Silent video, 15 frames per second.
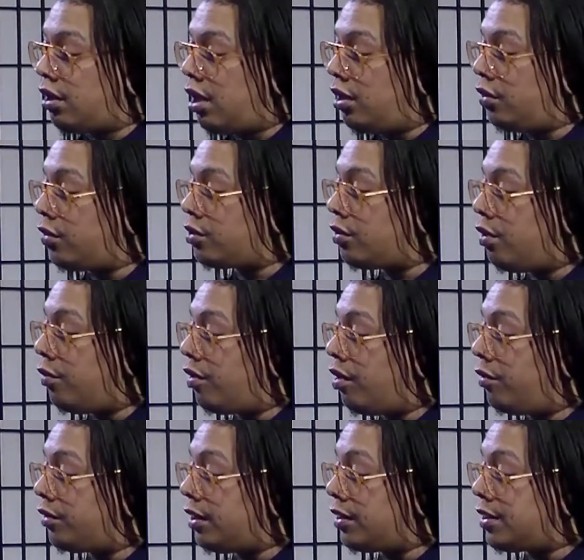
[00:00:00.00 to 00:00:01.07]
I don't know what's going on
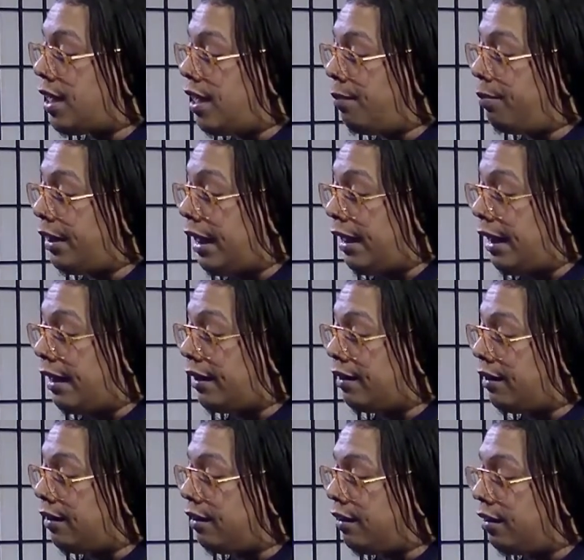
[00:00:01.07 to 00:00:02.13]
with the top, but I like
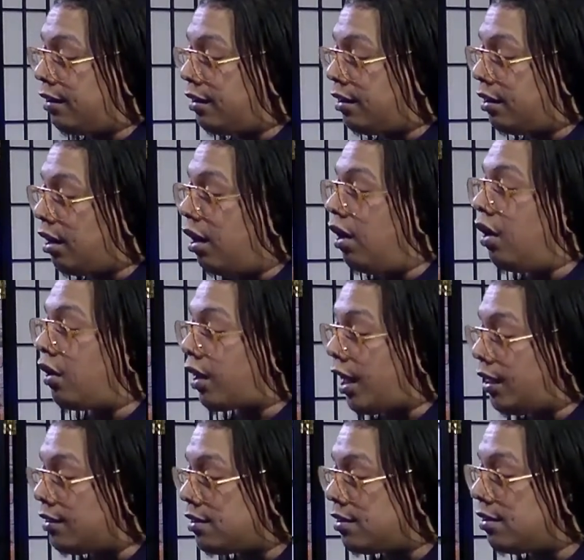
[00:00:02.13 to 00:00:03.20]
it. Oh, okay,
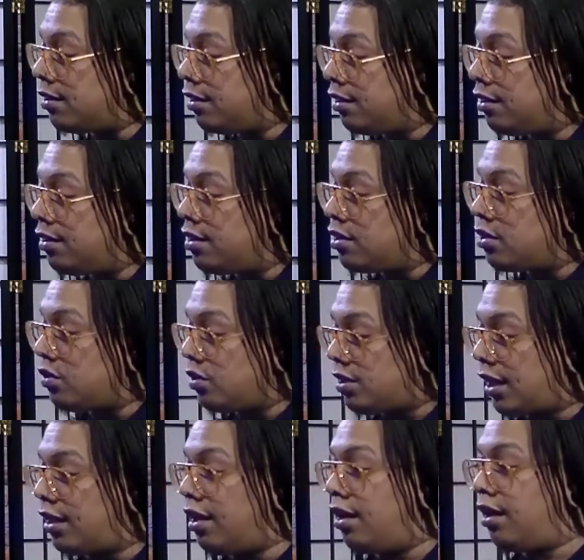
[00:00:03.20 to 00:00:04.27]
I see. So it's
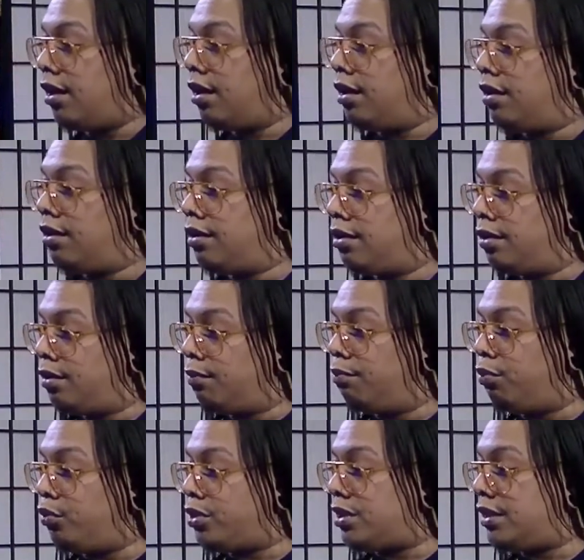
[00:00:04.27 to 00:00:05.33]
like a
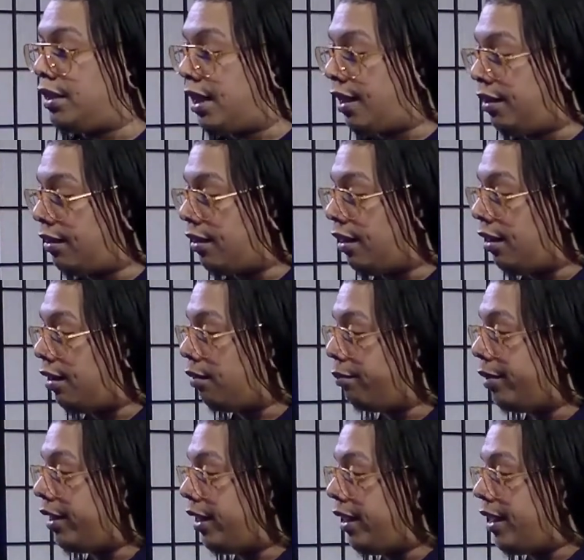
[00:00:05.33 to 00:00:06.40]
bustier thing,
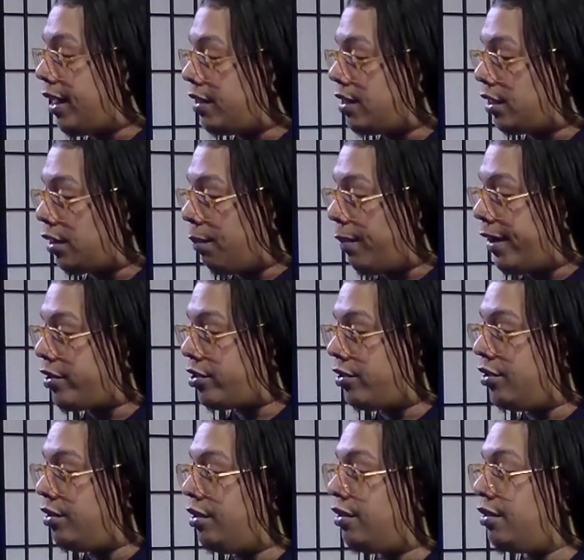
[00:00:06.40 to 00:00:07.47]
but it has like a mesh
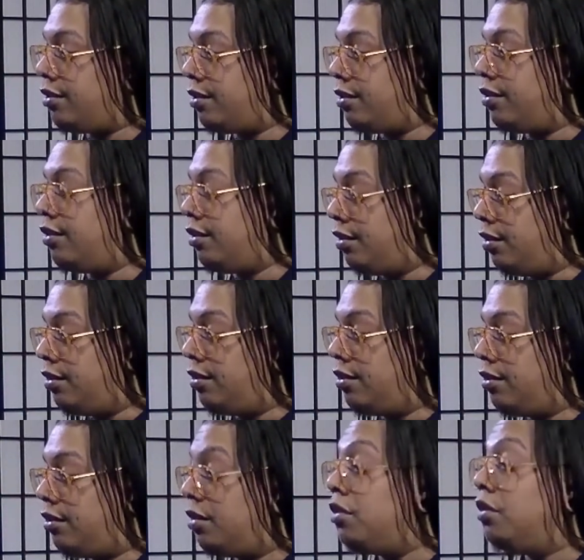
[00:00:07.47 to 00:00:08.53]
underneath.
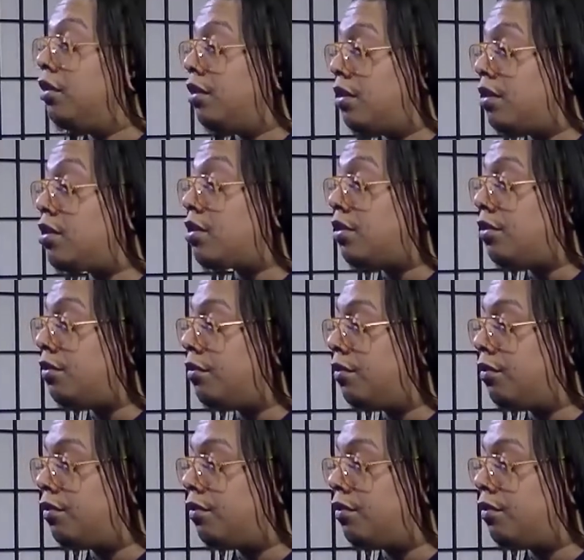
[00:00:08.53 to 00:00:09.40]
It's cute.